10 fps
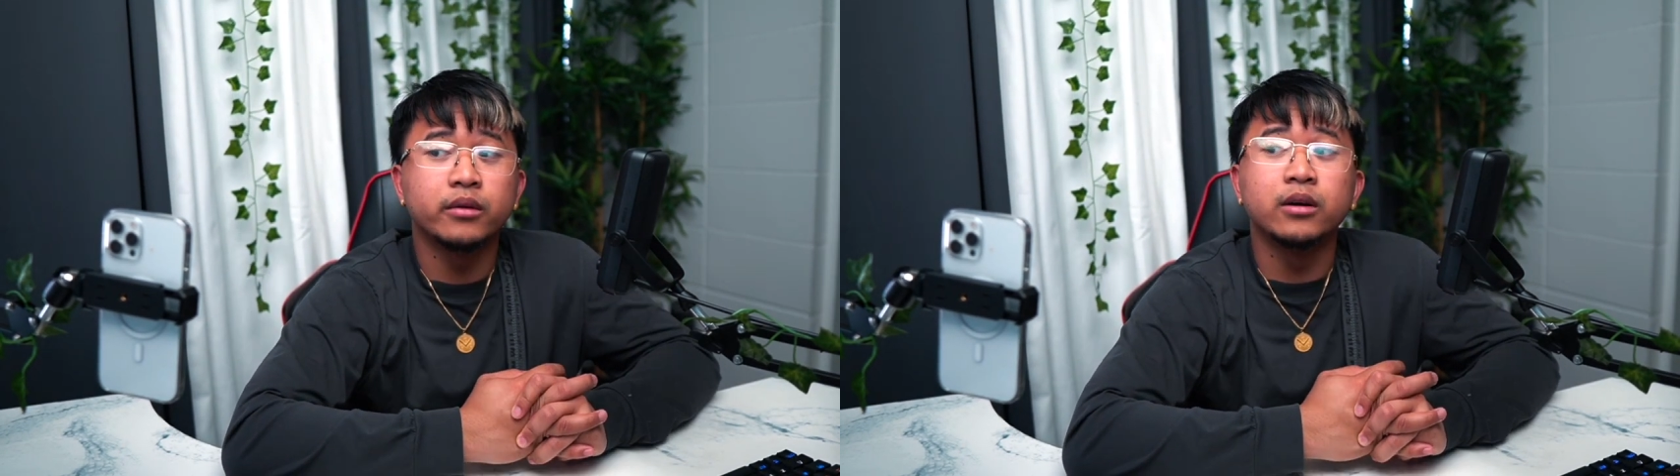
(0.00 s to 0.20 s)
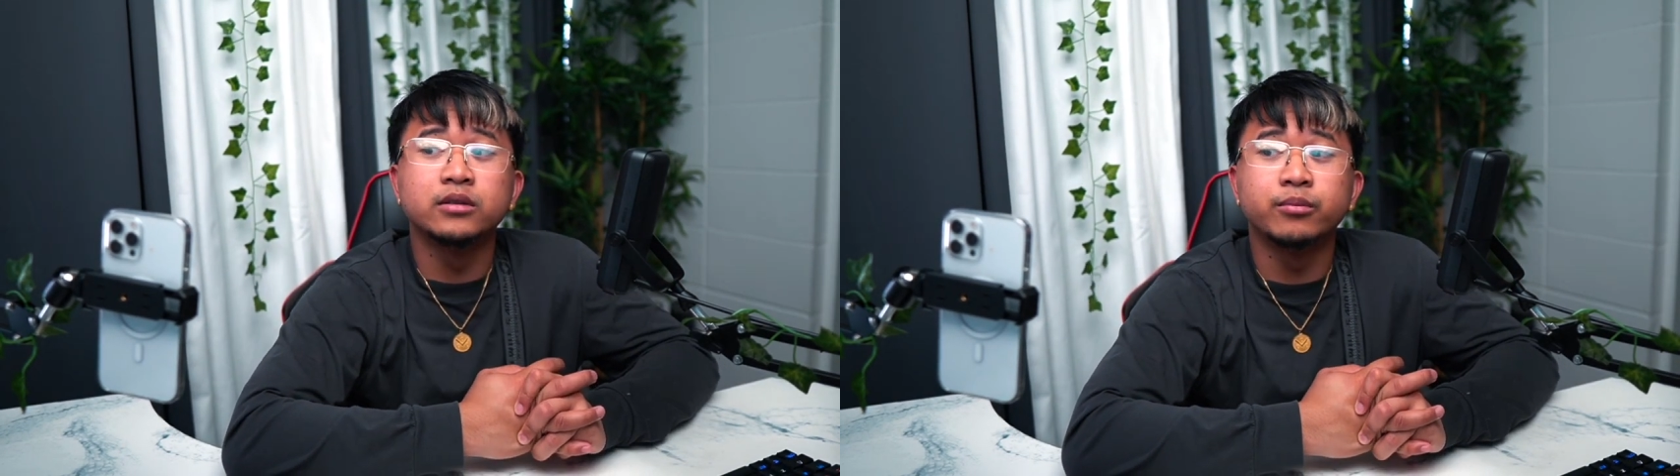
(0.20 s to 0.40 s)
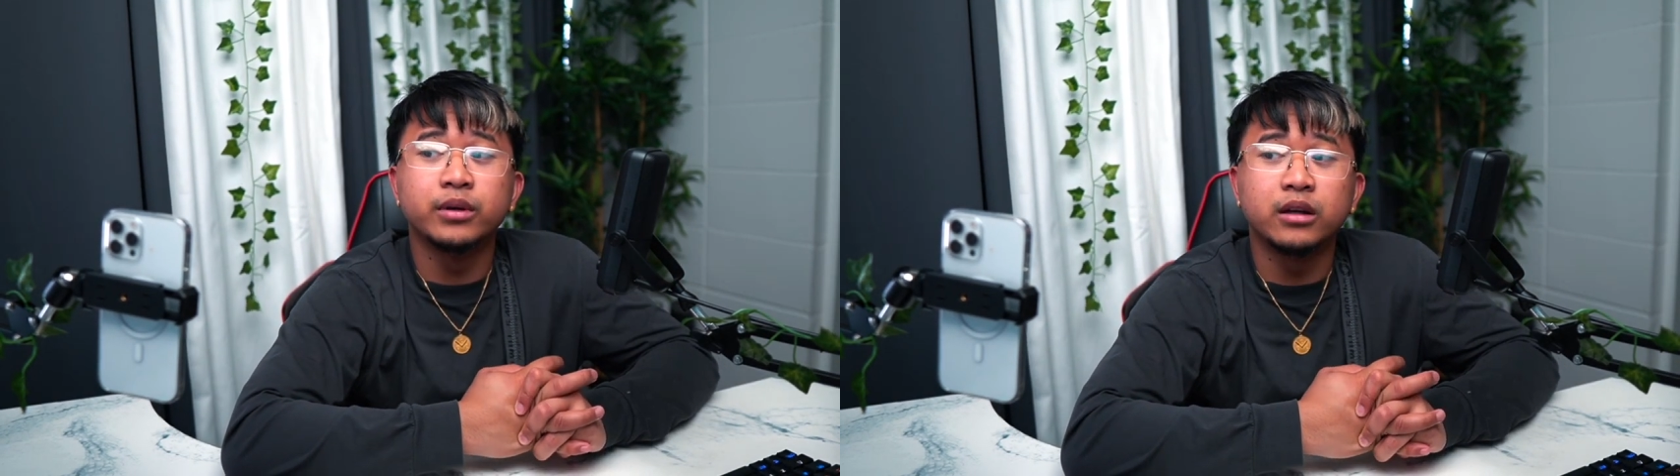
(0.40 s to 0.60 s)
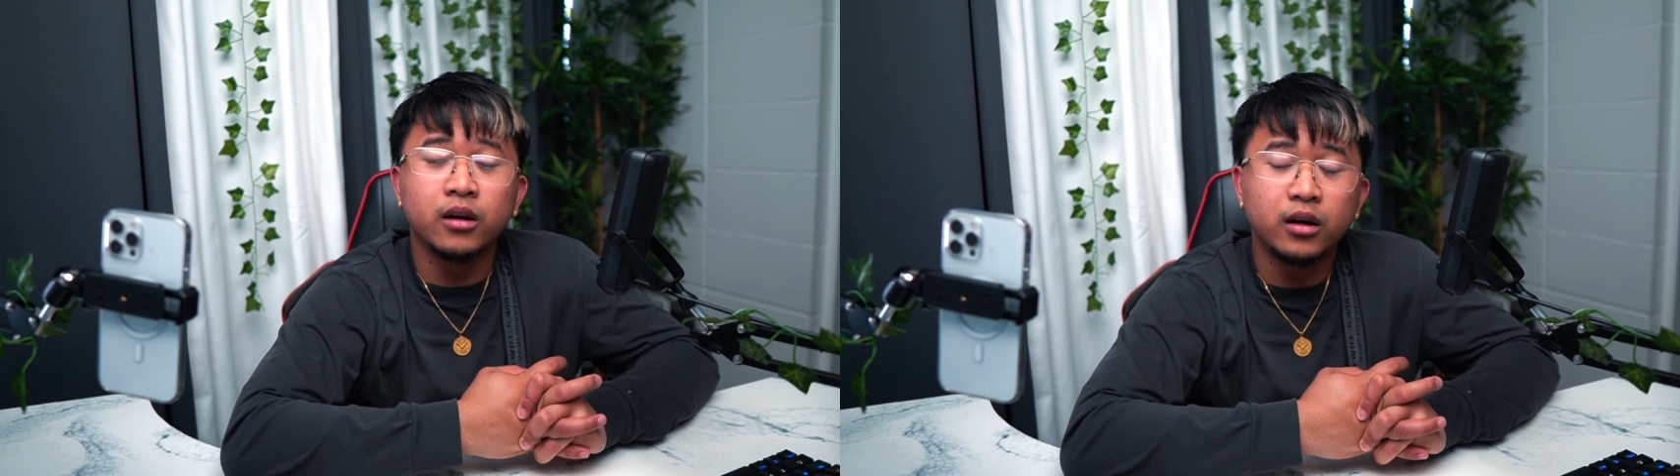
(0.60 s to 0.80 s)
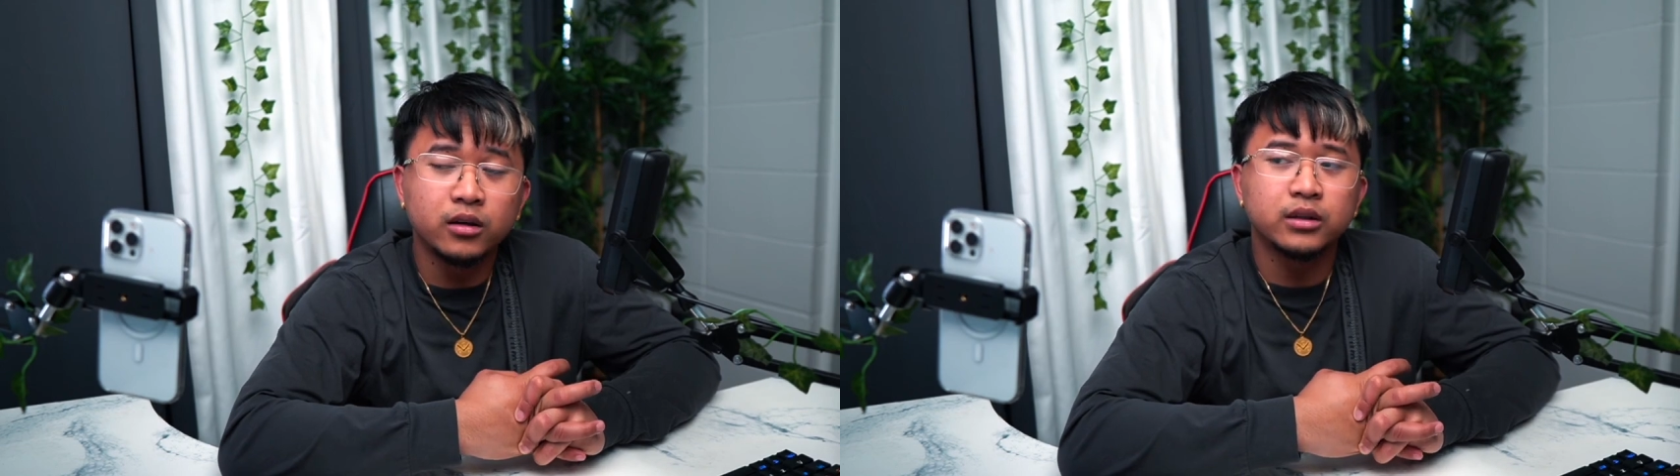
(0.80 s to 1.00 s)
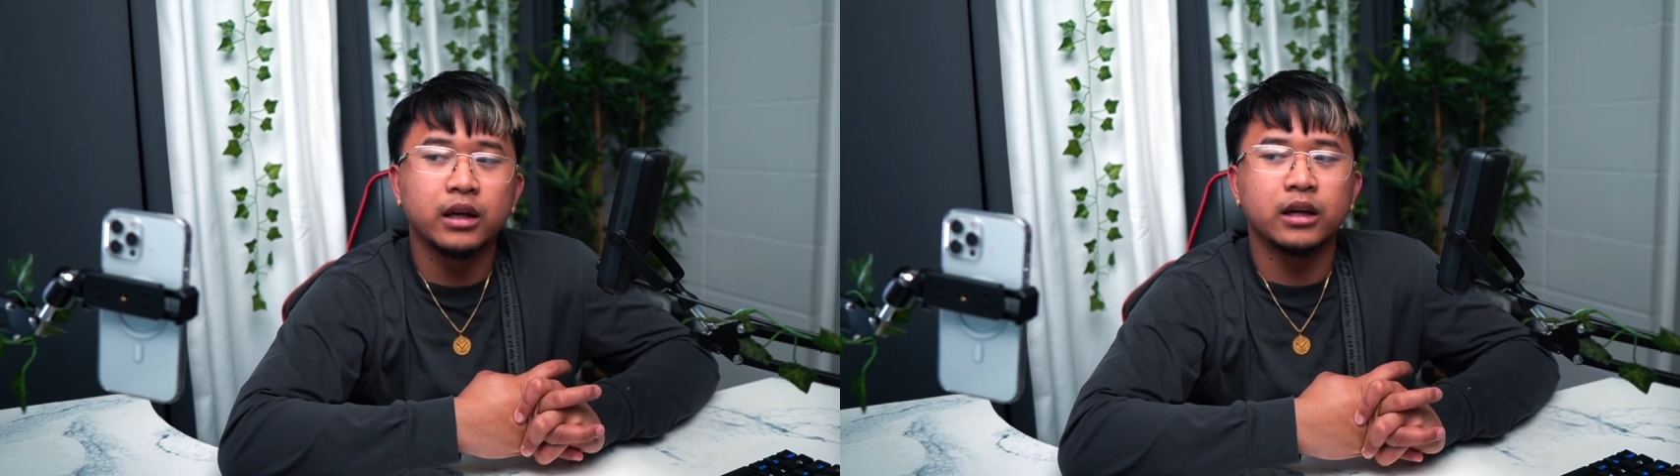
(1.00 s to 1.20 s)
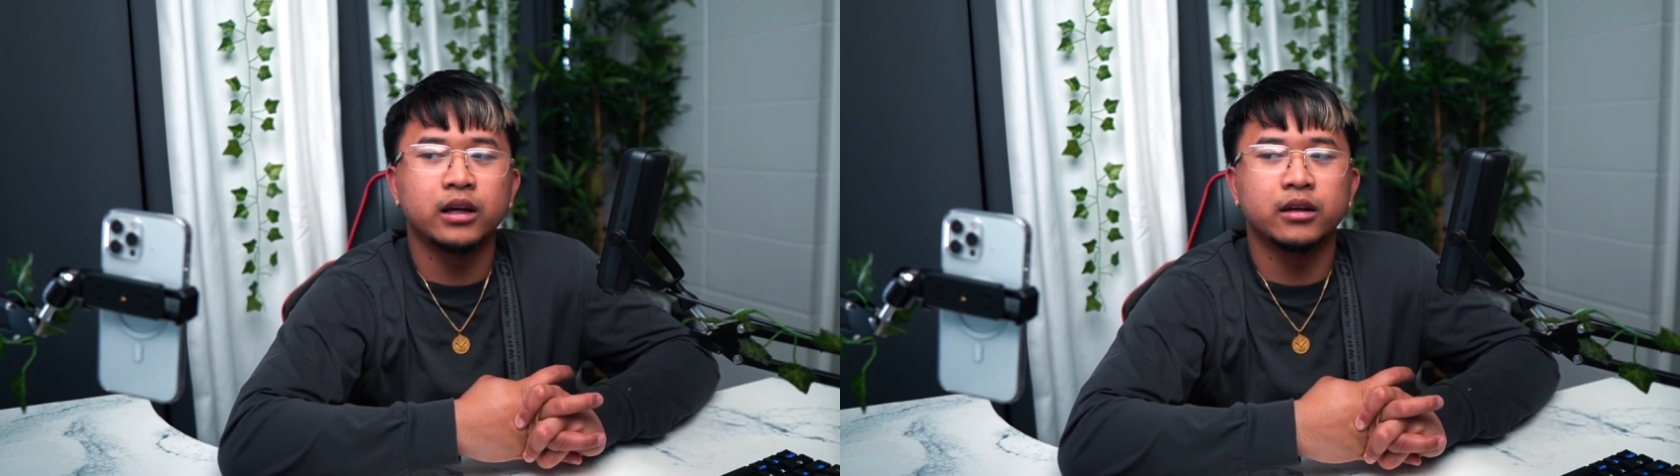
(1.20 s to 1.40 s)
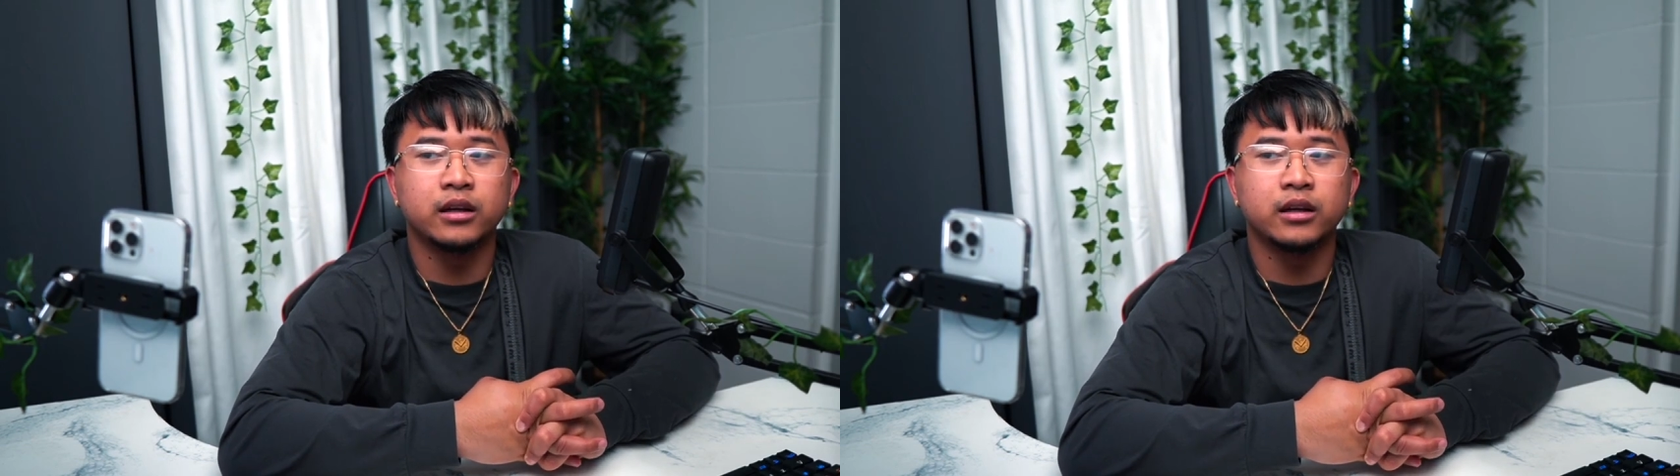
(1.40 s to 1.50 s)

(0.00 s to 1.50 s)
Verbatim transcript: That was a bit long, and